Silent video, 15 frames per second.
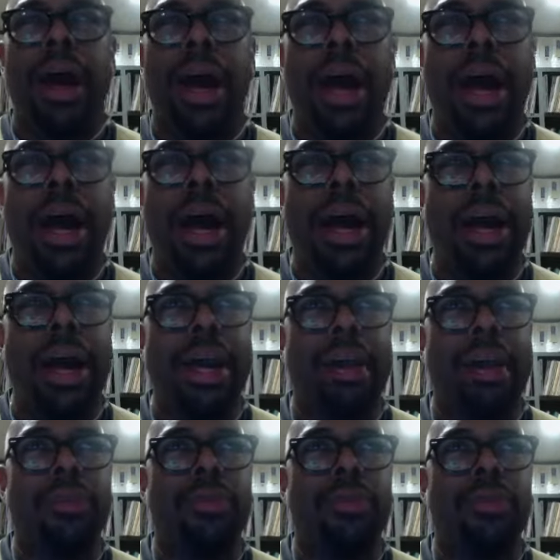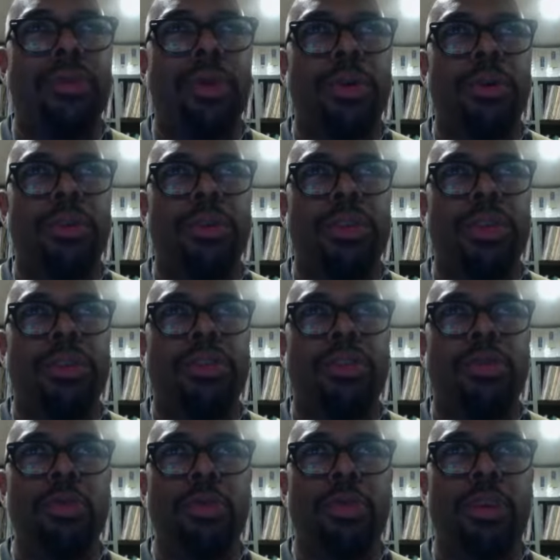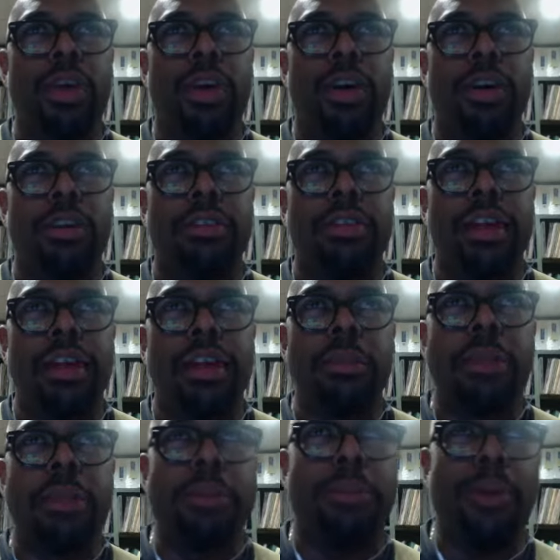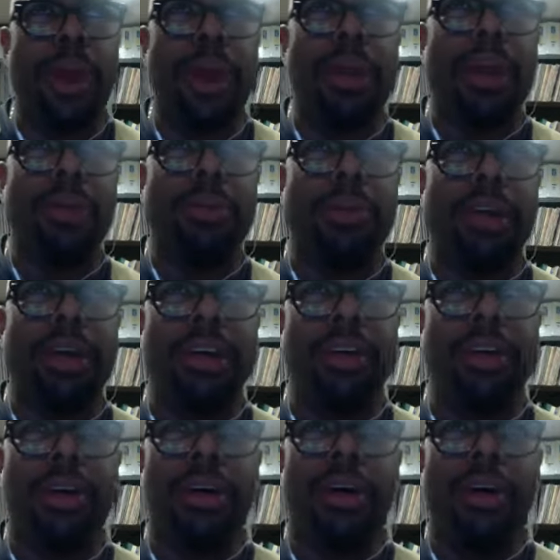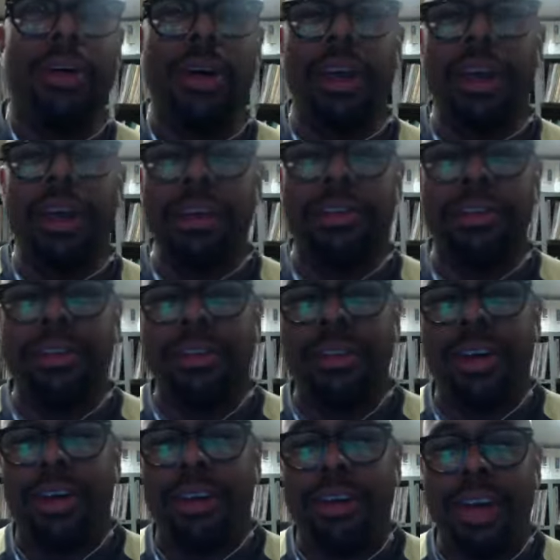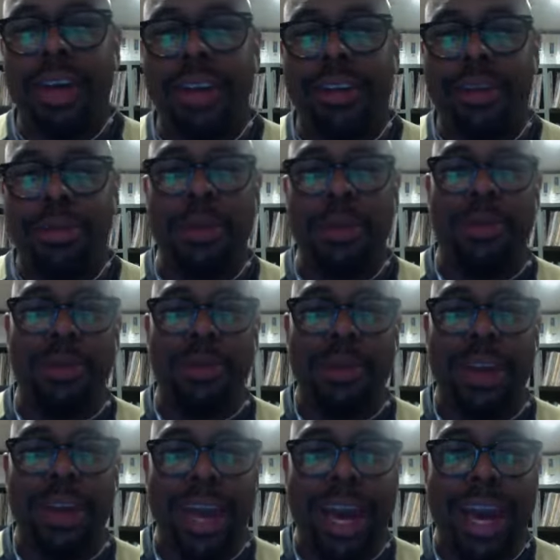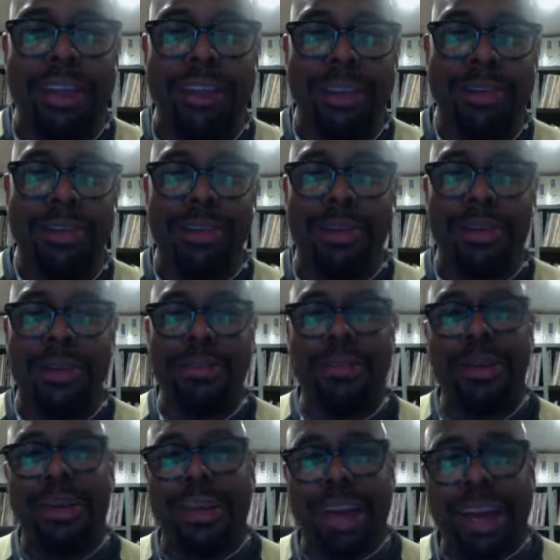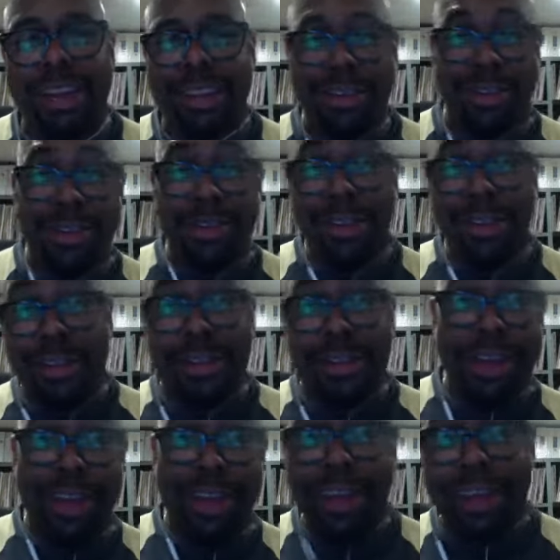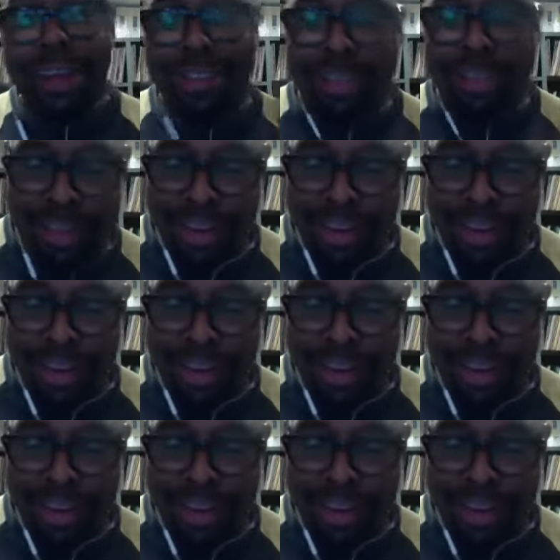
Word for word: I wrote these two songs, and in my brain I'm thinking, okay, these are the songs that the people are going to like. These are going to be like, you know, the hits.